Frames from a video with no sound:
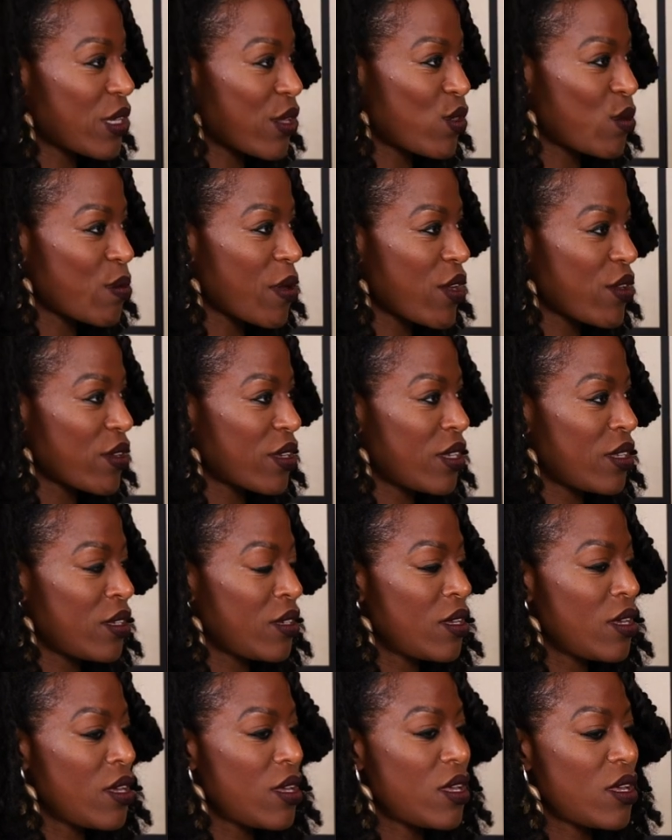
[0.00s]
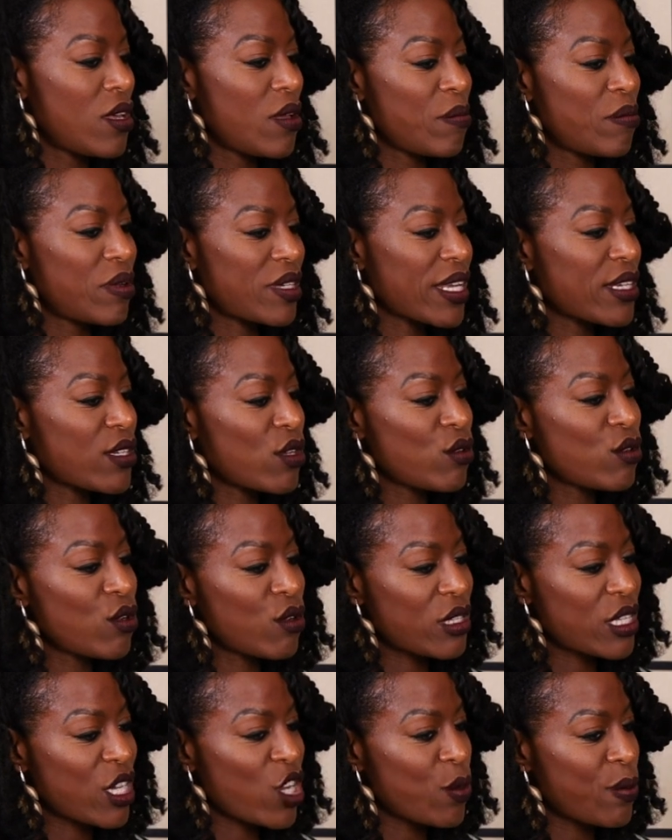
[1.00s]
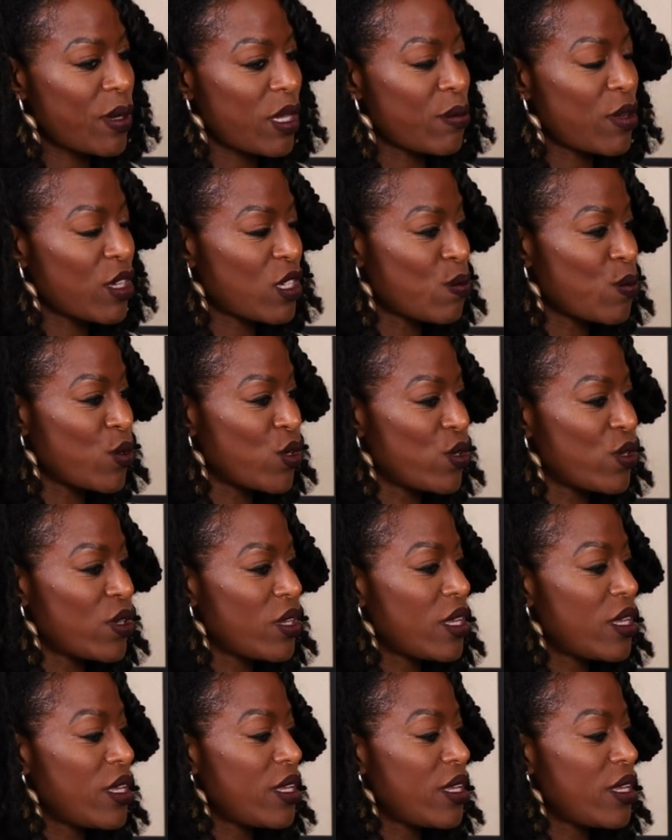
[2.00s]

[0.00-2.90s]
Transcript: South American, but I don't know terribly much more.